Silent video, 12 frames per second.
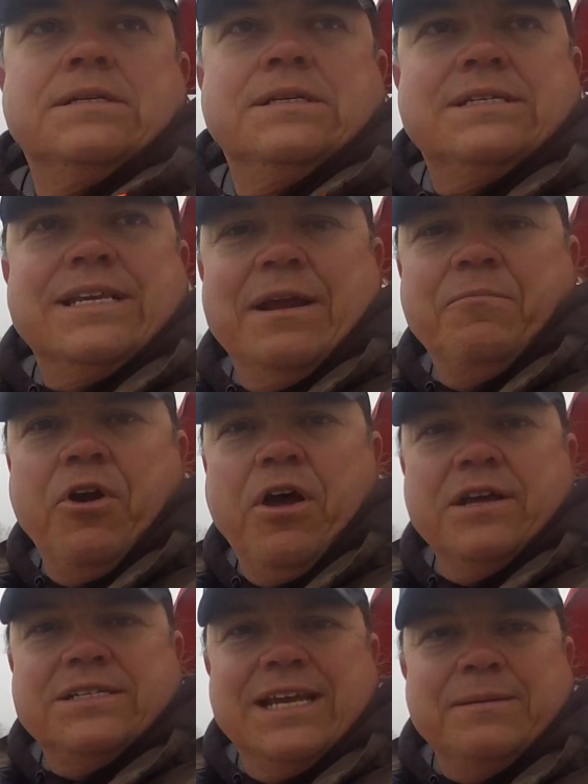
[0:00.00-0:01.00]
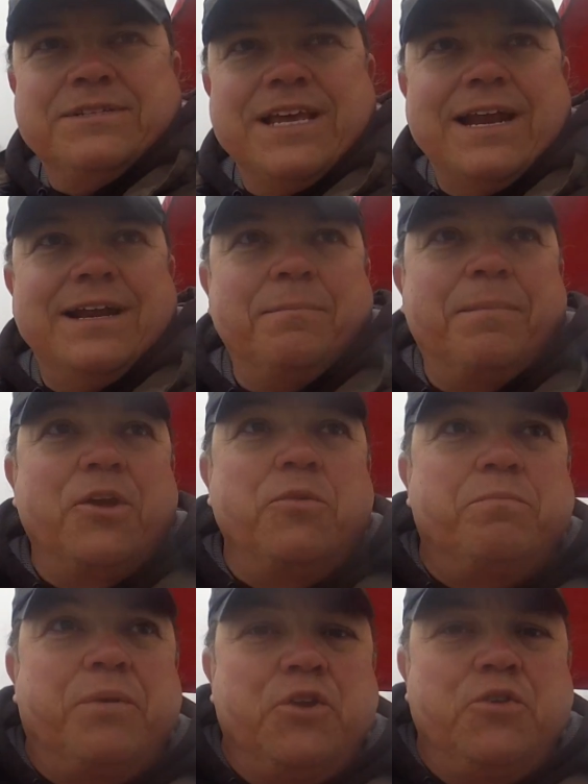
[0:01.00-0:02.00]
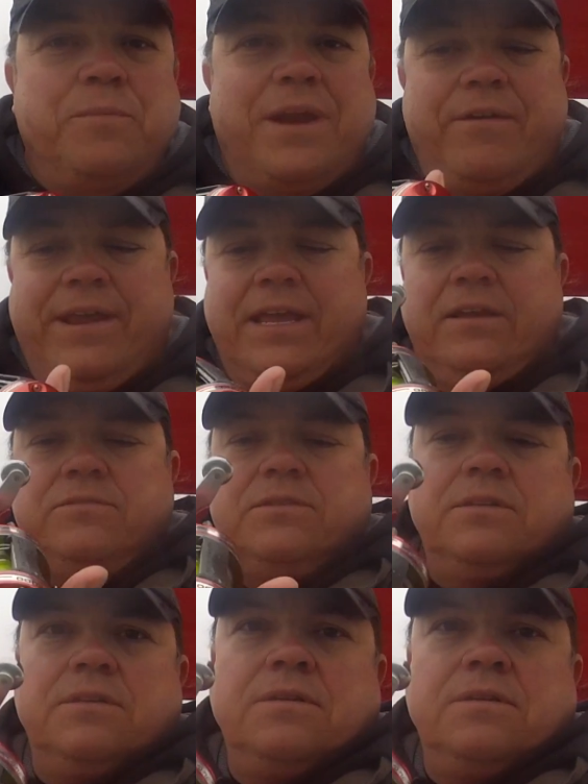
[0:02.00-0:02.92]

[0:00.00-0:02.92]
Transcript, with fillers: Same rod, same side of the boat. Boom, there he goes.